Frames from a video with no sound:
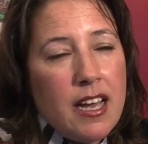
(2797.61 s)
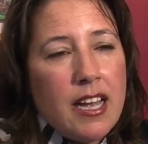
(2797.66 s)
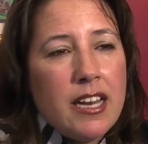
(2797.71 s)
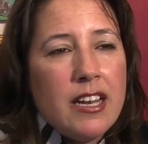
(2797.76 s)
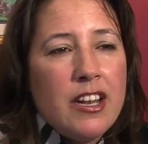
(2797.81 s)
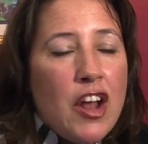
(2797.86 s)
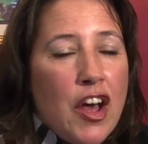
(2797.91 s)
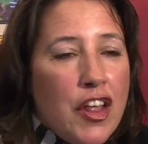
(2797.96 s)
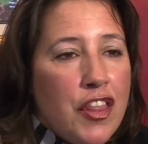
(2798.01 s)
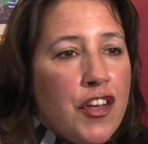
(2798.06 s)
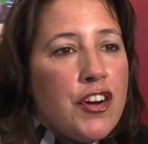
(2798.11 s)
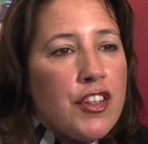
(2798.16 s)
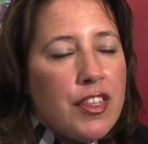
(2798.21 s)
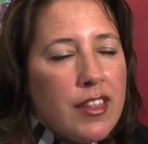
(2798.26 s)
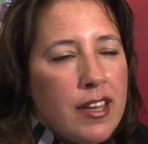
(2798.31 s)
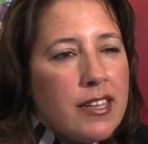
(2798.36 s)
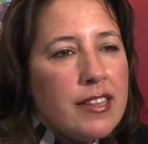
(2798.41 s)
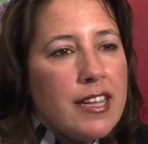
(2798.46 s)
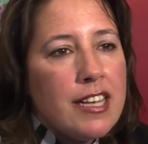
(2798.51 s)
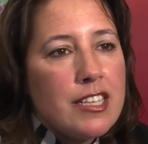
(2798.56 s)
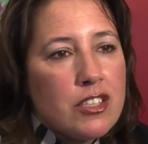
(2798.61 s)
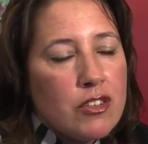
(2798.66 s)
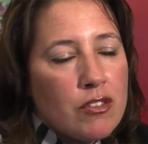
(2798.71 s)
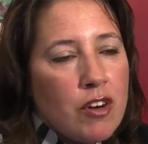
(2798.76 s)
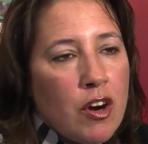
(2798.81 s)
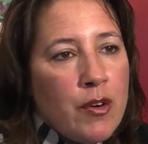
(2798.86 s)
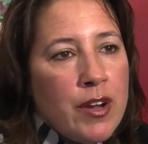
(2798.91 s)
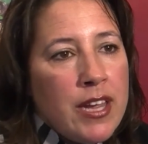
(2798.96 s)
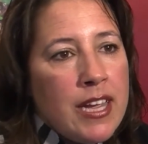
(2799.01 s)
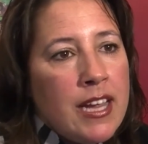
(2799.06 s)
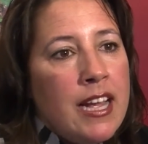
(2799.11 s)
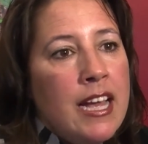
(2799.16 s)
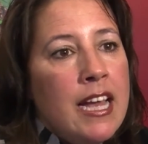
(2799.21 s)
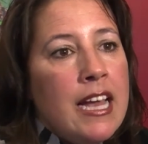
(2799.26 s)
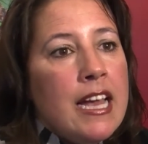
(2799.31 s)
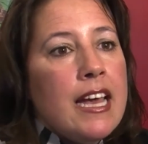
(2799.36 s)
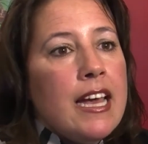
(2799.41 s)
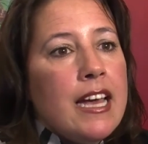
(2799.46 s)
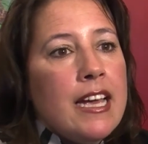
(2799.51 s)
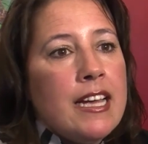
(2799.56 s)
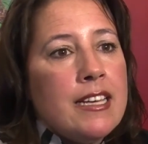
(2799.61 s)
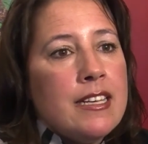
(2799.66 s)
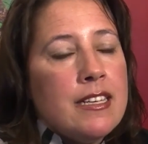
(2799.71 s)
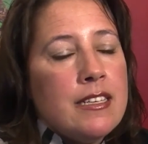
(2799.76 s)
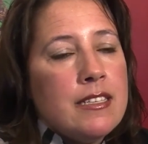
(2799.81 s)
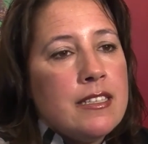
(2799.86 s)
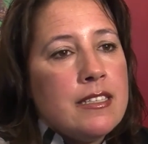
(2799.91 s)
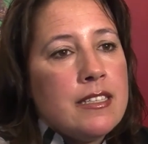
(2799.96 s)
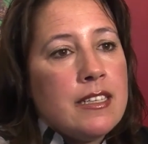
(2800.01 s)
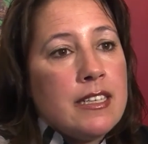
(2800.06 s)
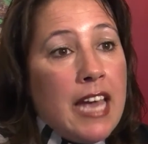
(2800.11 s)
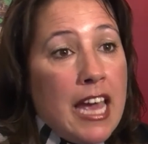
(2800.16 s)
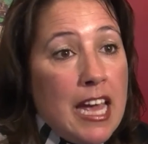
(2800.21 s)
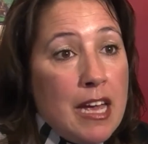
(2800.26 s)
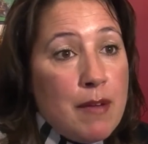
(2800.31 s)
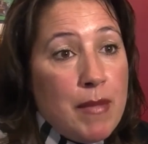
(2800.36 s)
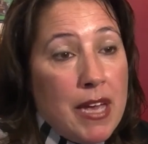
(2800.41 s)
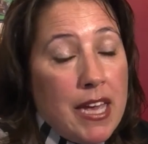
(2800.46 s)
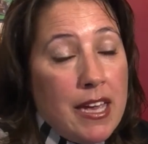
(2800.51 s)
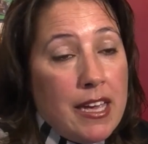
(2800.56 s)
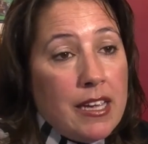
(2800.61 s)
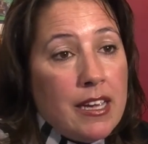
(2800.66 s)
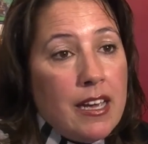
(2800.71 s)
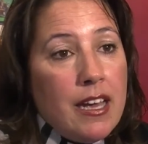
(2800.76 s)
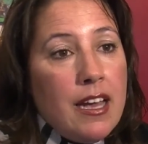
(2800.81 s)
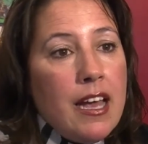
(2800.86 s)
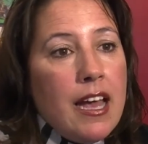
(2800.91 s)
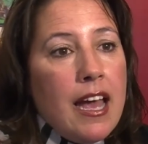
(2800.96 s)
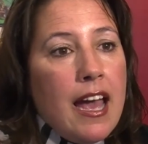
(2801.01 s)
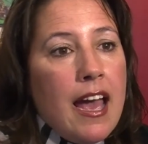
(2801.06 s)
Another thing that's growing is gaming.